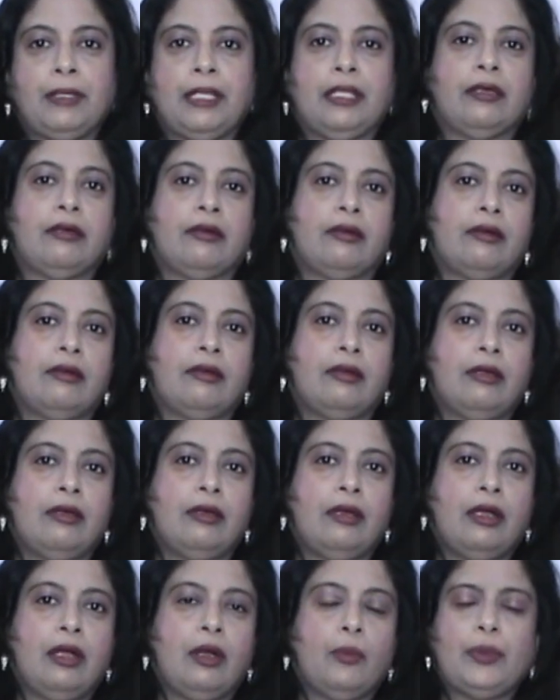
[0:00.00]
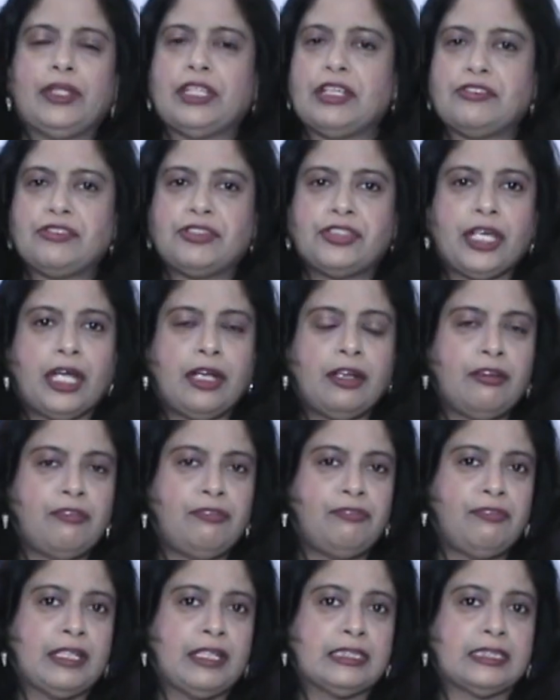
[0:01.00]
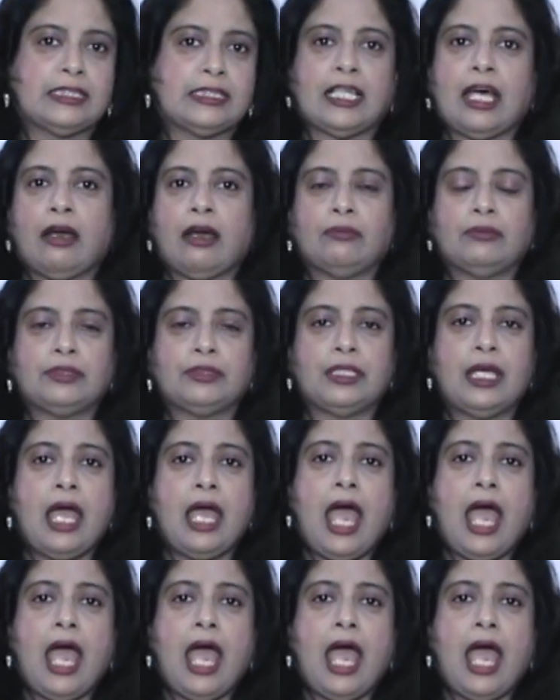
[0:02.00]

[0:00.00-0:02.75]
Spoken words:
pillar with a terrific sound,